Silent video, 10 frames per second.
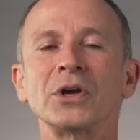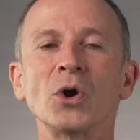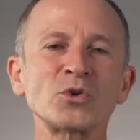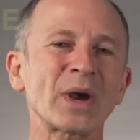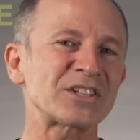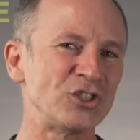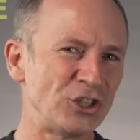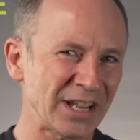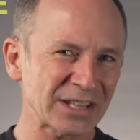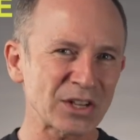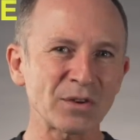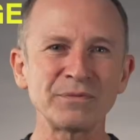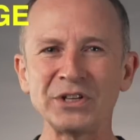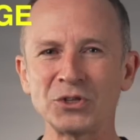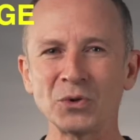GoTrax GXL
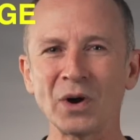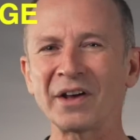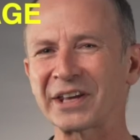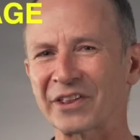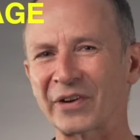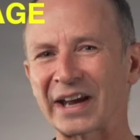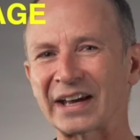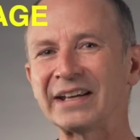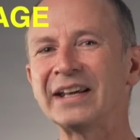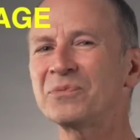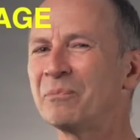V2, on the other hand, is